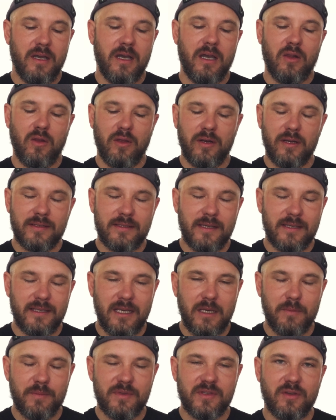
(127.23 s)
A lot of
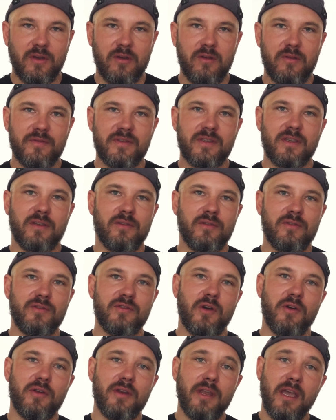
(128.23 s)
titanium stoves
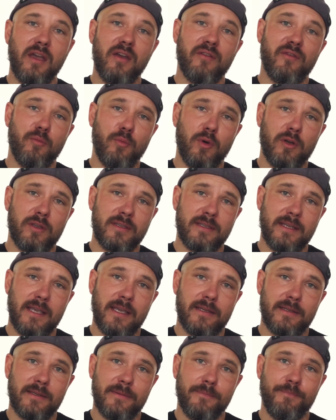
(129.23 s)
don't have a pot
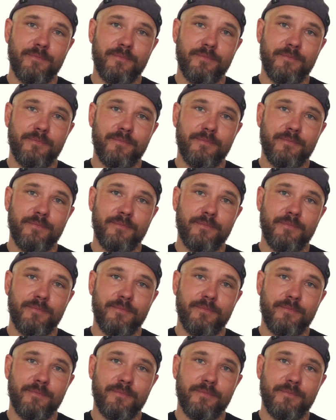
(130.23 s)
stand.